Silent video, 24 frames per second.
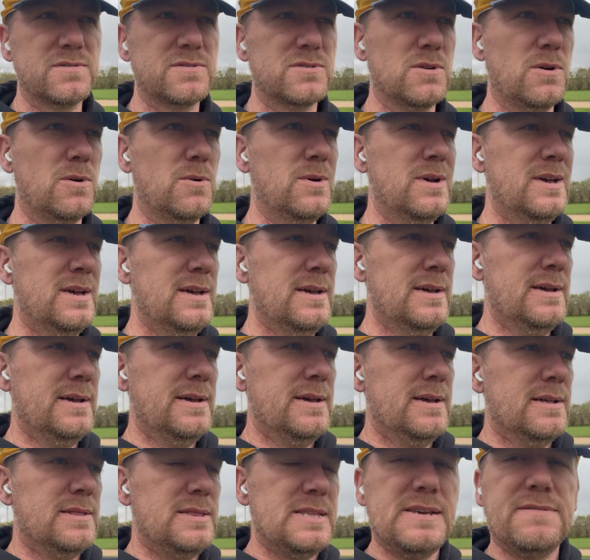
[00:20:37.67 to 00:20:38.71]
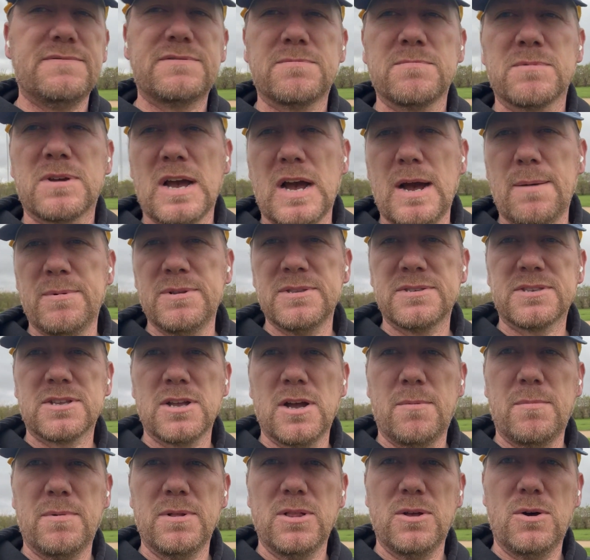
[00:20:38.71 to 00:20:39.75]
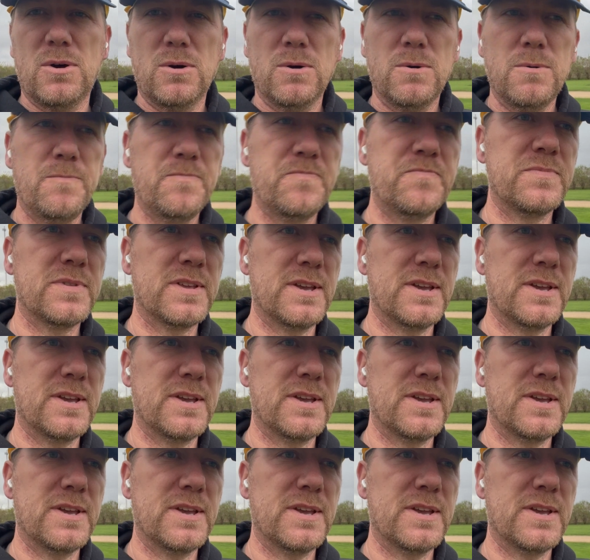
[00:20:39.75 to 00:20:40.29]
So leave some comments down below